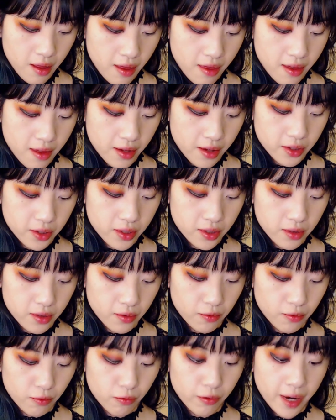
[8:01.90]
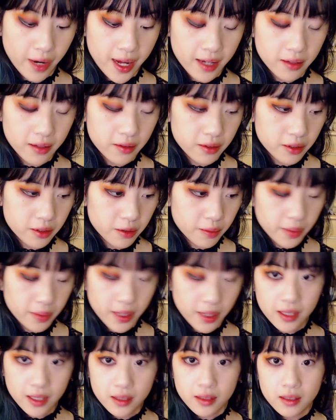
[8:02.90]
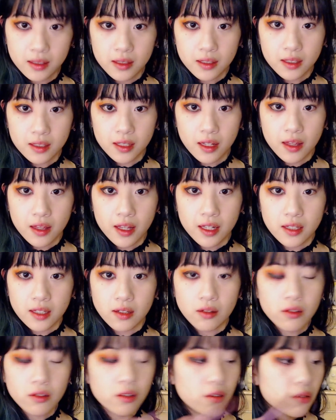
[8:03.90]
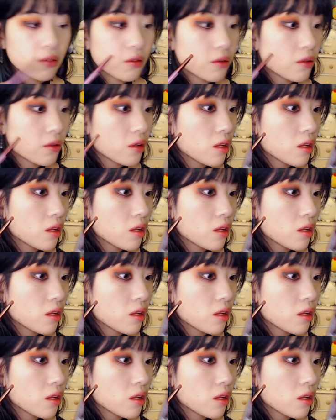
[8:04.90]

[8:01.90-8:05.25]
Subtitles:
this red a little bit, because I think it's a little